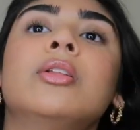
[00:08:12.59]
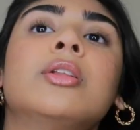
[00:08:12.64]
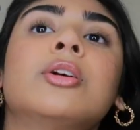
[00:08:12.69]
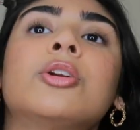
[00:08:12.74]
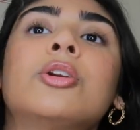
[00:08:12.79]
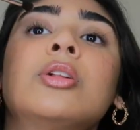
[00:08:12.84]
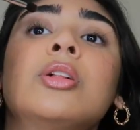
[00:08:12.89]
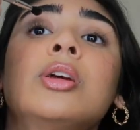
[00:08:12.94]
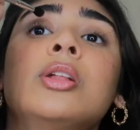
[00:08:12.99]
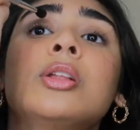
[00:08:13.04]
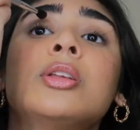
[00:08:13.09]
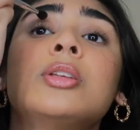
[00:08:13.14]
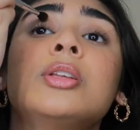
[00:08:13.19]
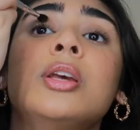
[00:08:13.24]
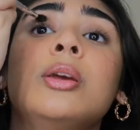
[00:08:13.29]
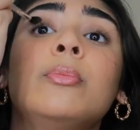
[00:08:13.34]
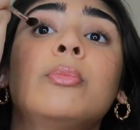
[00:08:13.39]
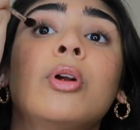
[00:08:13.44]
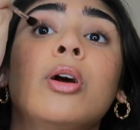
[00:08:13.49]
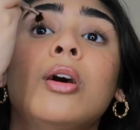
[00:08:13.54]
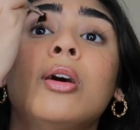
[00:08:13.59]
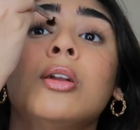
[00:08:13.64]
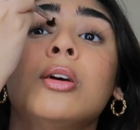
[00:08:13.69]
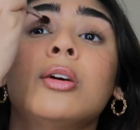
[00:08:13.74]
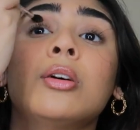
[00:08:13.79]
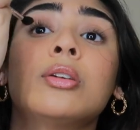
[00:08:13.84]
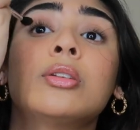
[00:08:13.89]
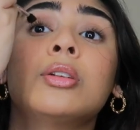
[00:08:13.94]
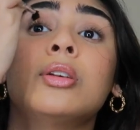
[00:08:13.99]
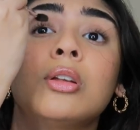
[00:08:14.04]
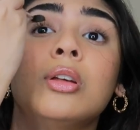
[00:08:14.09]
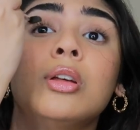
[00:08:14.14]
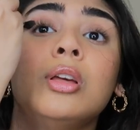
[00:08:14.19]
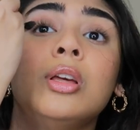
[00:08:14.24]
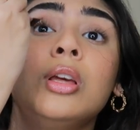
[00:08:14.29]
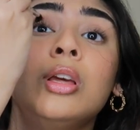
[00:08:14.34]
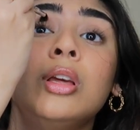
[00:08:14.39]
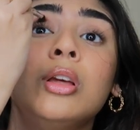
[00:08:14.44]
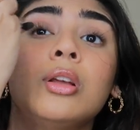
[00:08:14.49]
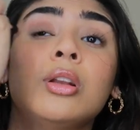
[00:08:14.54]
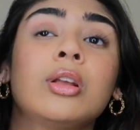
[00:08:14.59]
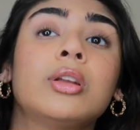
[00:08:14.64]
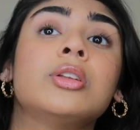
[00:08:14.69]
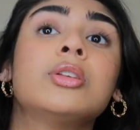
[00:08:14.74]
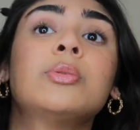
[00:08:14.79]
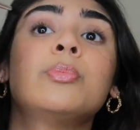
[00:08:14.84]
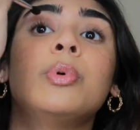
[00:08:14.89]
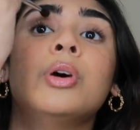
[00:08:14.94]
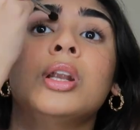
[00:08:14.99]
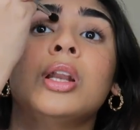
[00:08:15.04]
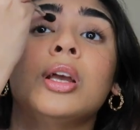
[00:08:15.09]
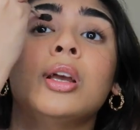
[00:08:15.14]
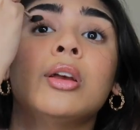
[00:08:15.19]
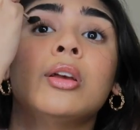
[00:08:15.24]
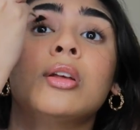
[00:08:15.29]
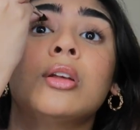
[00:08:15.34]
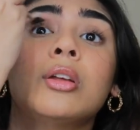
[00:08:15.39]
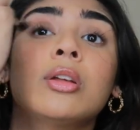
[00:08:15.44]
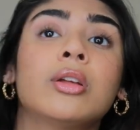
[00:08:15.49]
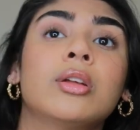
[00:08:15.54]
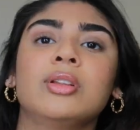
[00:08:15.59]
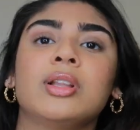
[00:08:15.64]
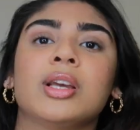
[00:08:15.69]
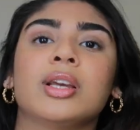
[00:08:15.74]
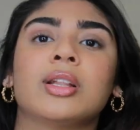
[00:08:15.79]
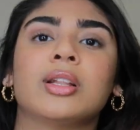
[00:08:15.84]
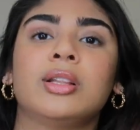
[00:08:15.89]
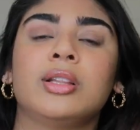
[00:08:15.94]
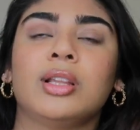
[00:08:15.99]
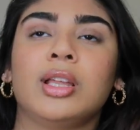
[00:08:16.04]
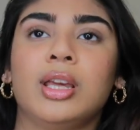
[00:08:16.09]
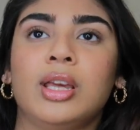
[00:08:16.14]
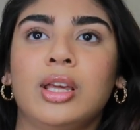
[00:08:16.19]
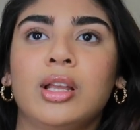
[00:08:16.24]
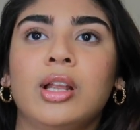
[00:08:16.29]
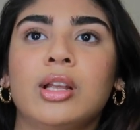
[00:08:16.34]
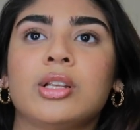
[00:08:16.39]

literally the same product. And I just put it like clean.